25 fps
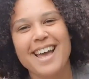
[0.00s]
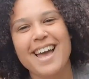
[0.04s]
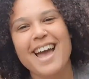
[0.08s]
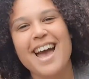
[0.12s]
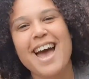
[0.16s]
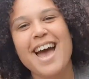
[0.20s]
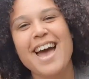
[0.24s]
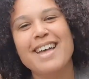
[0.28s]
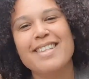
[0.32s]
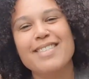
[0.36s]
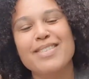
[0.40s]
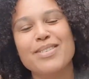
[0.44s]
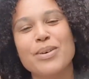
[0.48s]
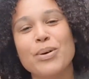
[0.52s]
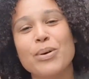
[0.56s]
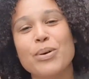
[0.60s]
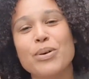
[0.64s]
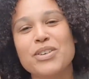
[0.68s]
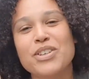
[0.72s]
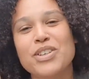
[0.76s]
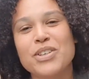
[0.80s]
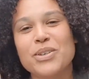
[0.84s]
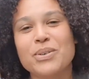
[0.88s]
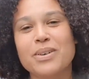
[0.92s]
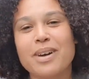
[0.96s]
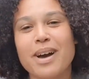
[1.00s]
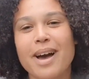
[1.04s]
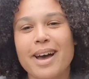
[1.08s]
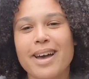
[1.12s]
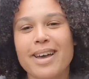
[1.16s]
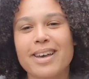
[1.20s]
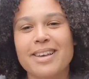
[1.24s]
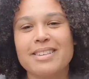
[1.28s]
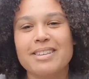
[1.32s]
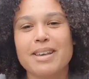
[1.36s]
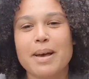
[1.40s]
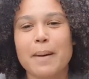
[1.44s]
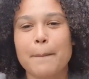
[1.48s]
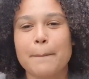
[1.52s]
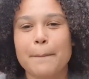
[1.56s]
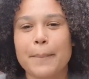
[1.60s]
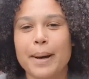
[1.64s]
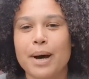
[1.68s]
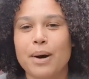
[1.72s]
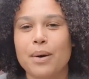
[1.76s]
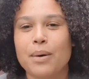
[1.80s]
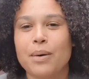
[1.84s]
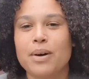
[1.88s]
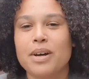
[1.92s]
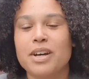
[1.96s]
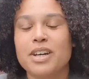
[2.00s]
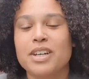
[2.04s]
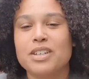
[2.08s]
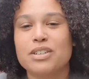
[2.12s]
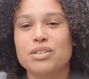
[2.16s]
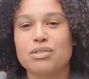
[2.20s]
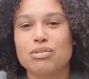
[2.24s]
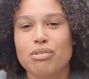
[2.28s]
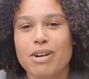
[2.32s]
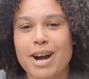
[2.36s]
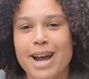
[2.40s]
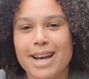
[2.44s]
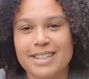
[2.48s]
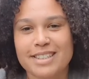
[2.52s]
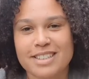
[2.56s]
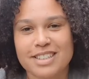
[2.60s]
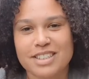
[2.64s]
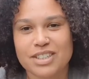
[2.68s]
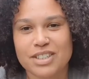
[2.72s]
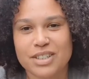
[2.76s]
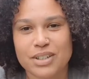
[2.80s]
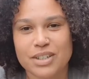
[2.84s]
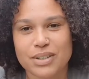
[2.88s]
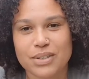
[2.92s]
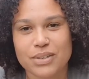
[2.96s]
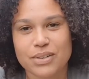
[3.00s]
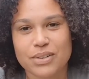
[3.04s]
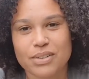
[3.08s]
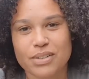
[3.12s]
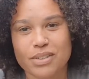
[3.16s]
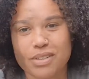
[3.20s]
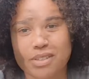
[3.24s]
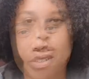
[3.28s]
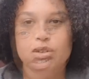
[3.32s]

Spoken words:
and talk to you guys about gratitude.